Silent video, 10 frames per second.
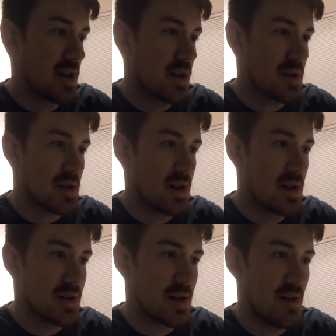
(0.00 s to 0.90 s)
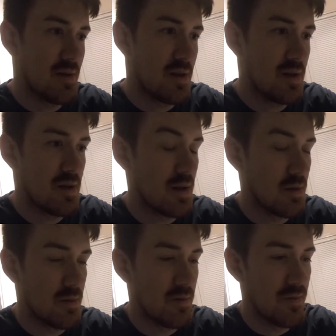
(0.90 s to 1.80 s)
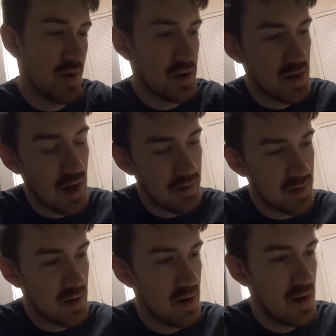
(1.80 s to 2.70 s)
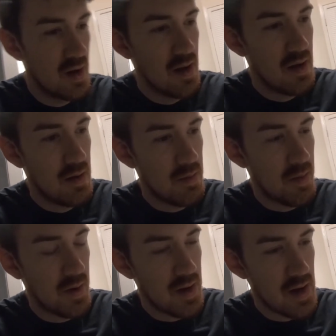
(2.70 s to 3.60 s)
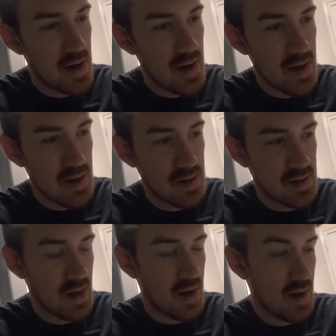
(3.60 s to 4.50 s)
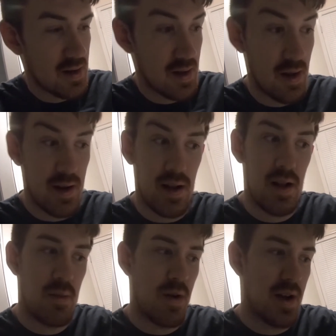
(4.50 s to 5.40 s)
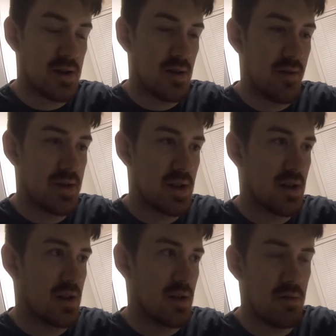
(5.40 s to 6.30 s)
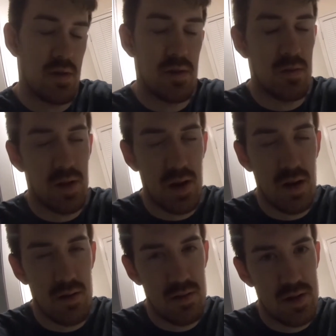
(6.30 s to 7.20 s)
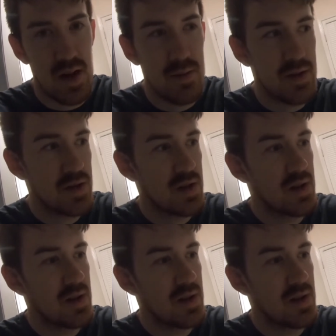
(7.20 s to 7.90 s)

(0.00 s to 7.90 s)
The other side is silver. I actually have it. But it is, and it's like clear brad. So, obviously the other one got damaged.